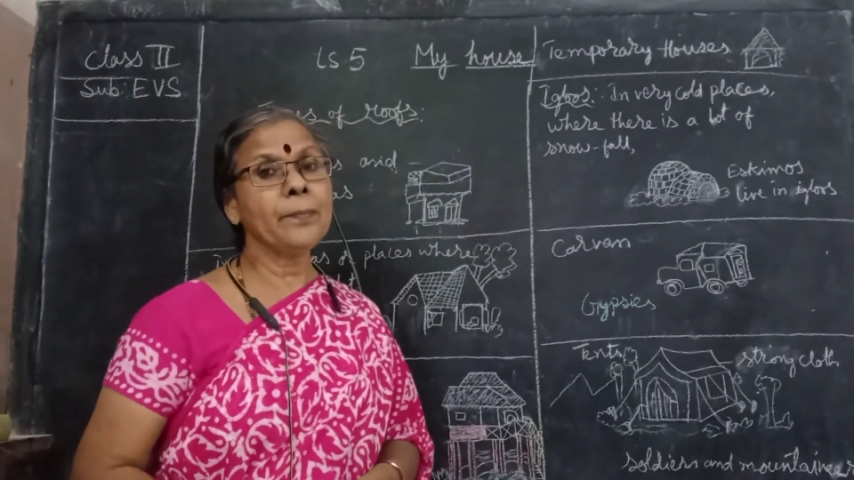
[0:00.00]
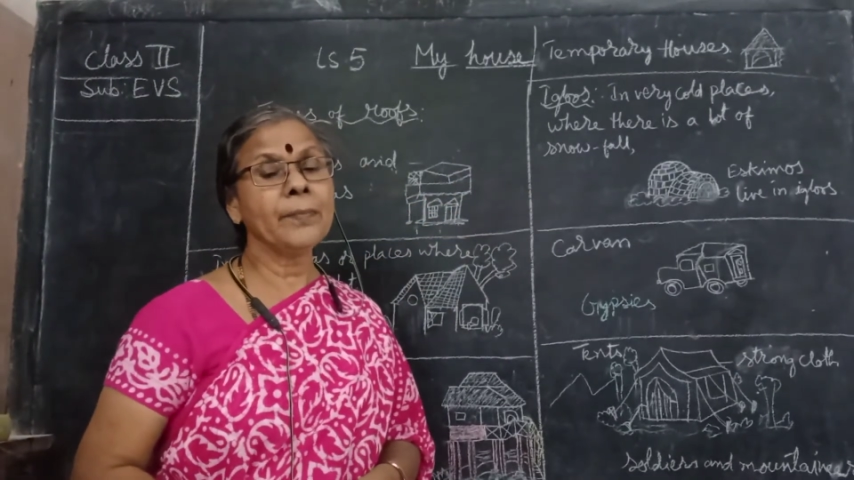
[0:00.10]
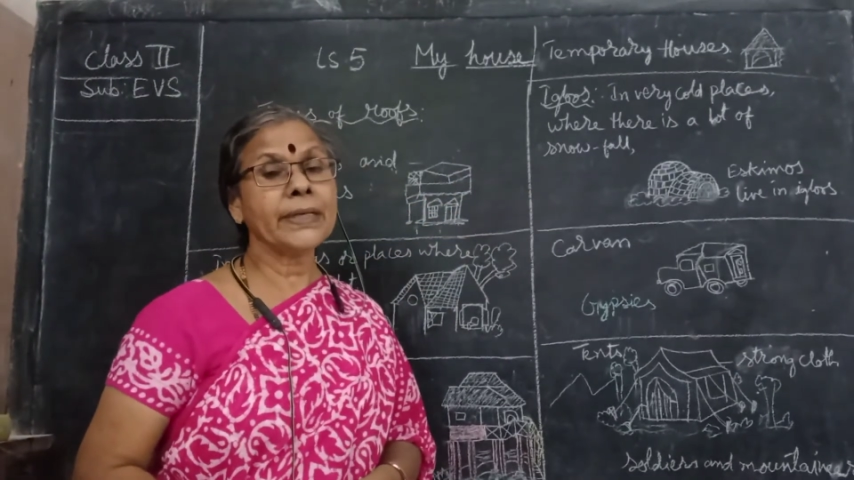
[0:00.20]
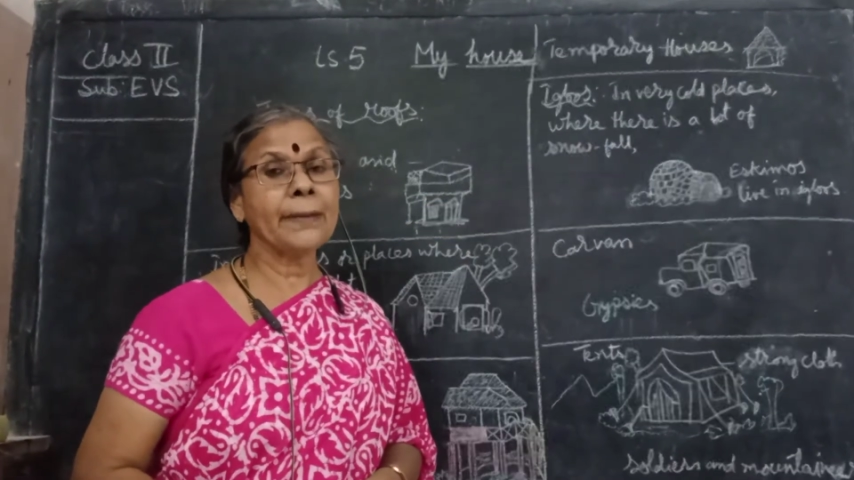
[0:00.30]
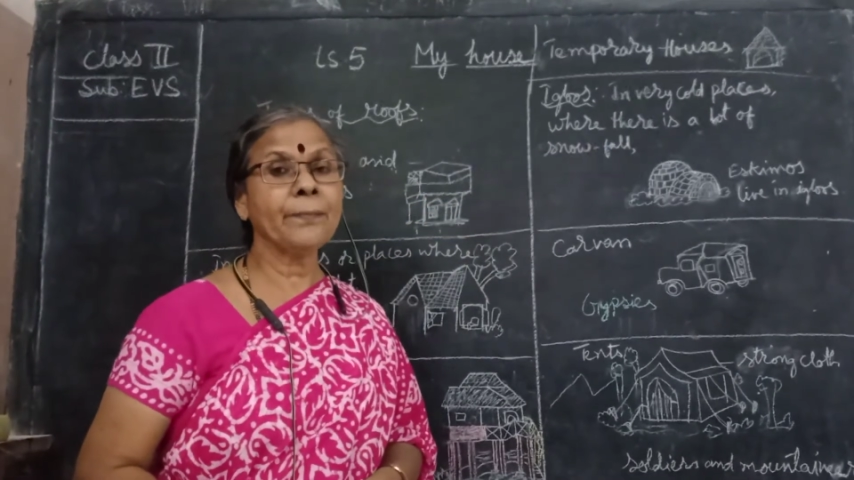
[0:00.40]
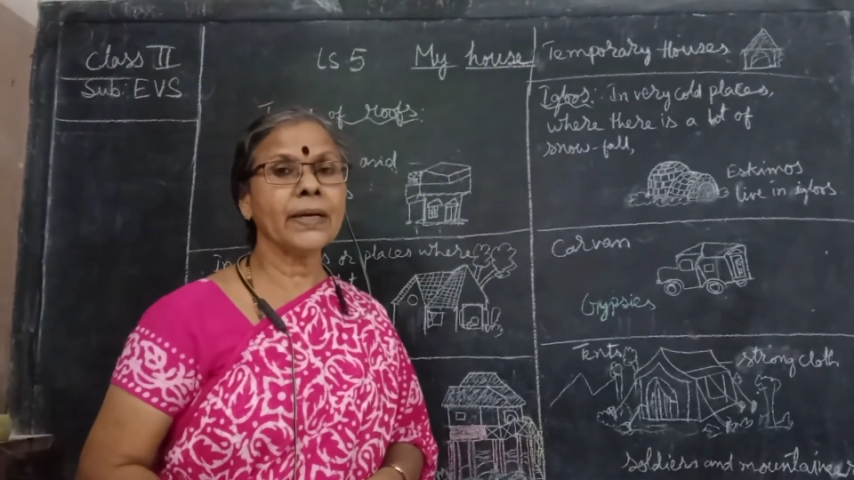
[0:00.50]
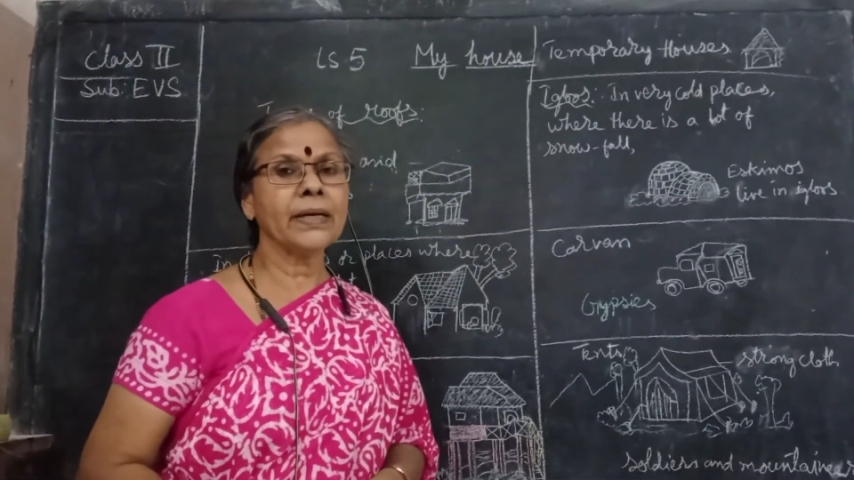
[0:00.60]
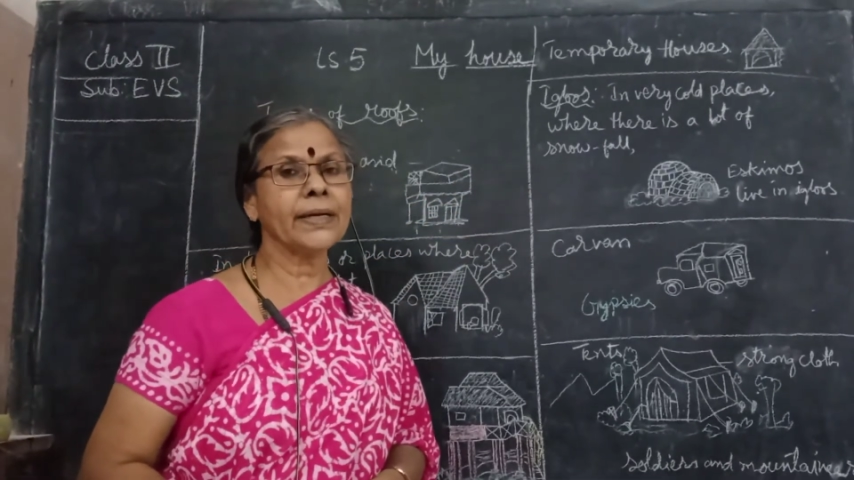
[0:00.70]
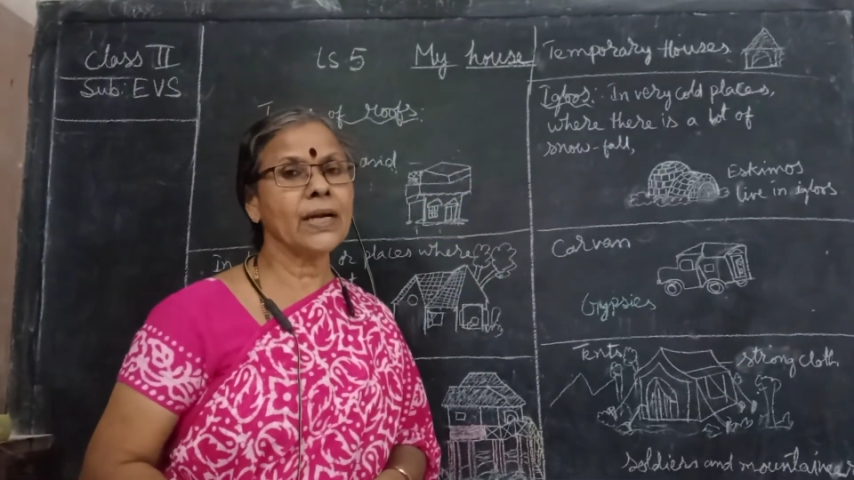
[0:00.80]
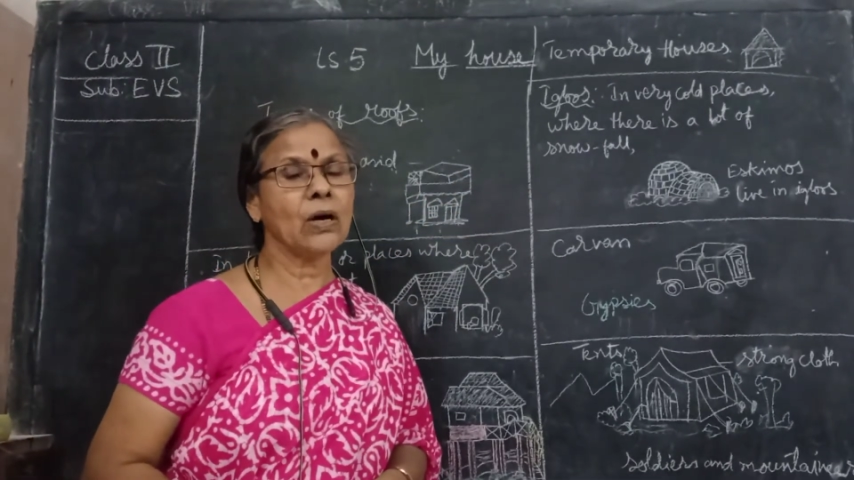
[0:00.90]

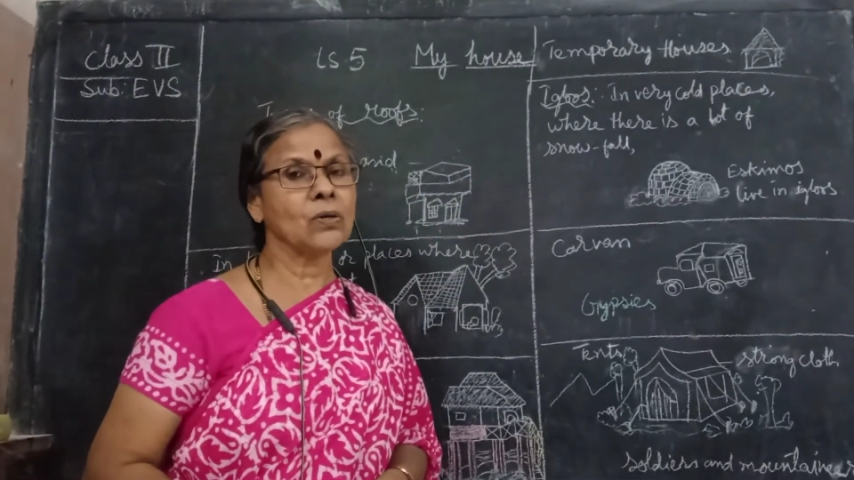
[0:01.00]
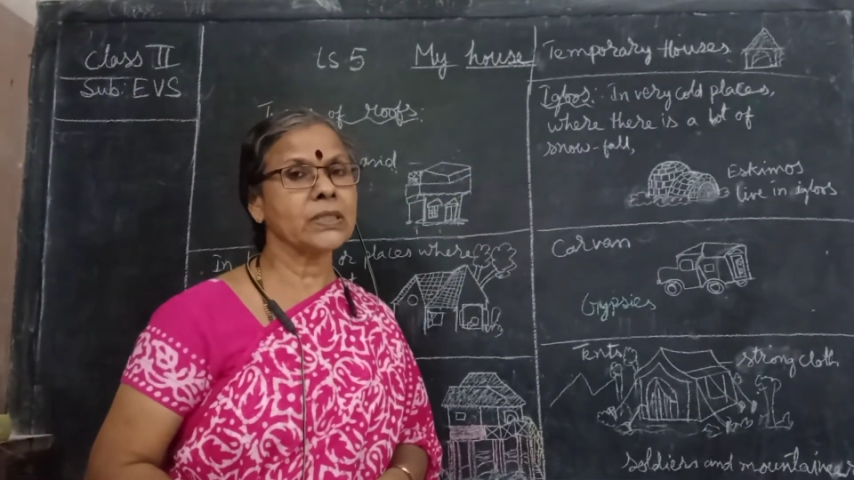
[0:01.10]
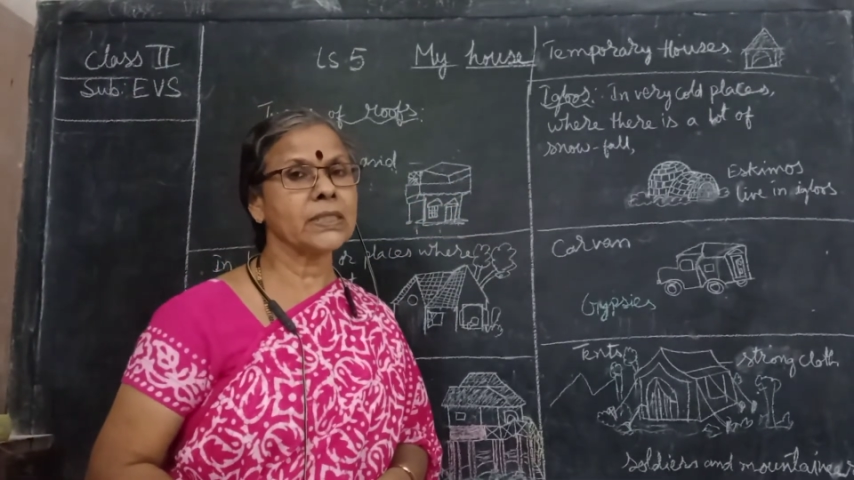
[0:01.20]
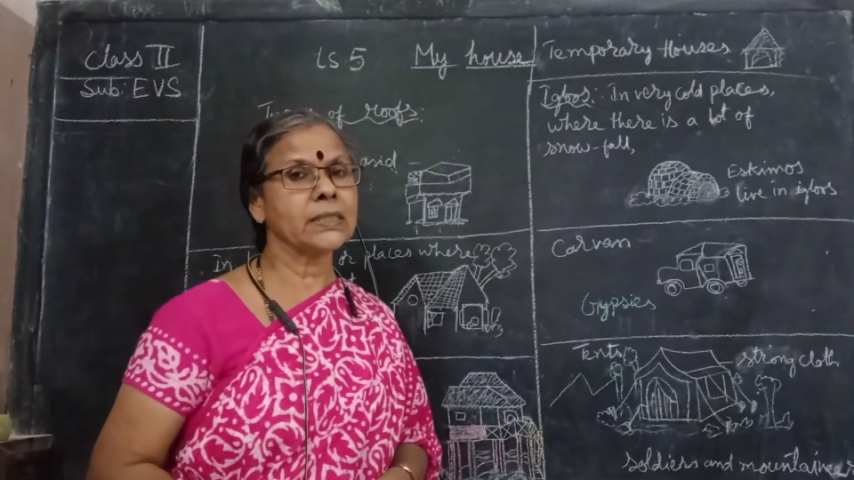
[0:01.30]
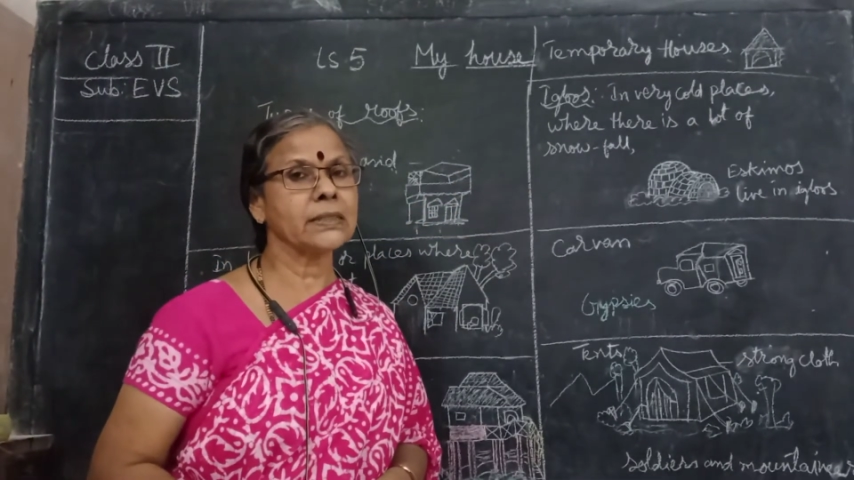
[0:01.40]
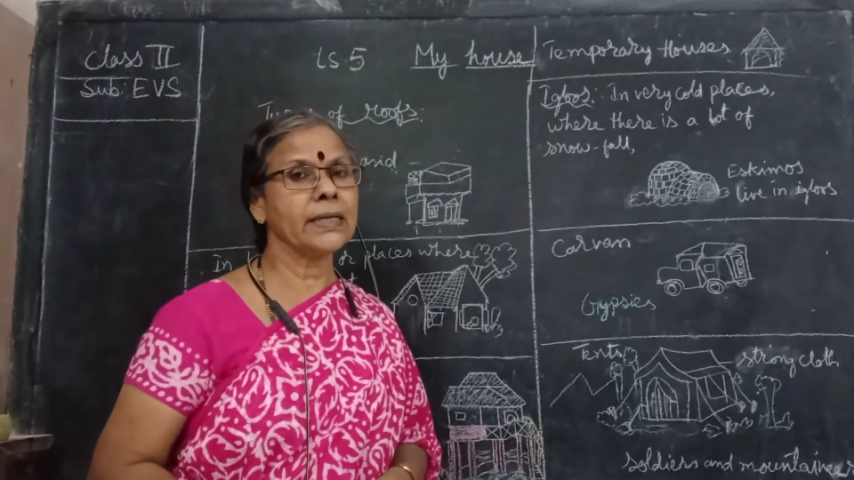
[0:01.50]
temporary houses,